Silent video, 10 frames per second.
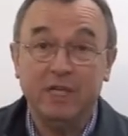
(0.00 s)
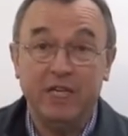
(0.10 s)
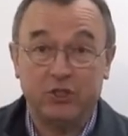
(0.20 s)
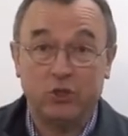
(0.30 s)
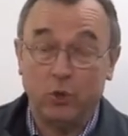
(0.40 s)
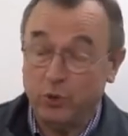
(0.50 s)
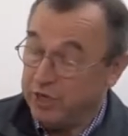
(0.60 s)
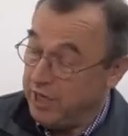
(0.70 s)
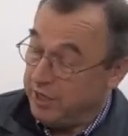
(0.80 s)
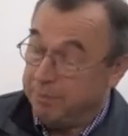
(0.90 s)
It's called
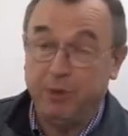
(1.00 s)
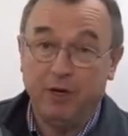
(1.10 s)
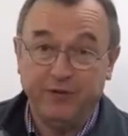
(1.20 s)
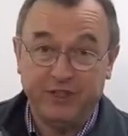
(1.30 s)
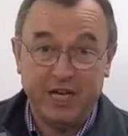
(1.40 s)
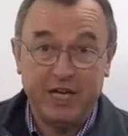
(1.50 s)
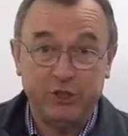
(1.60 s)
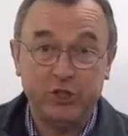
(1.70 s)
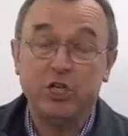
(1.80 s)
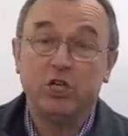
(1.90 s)
The Perfect
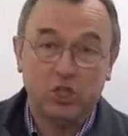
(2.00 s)
Edge.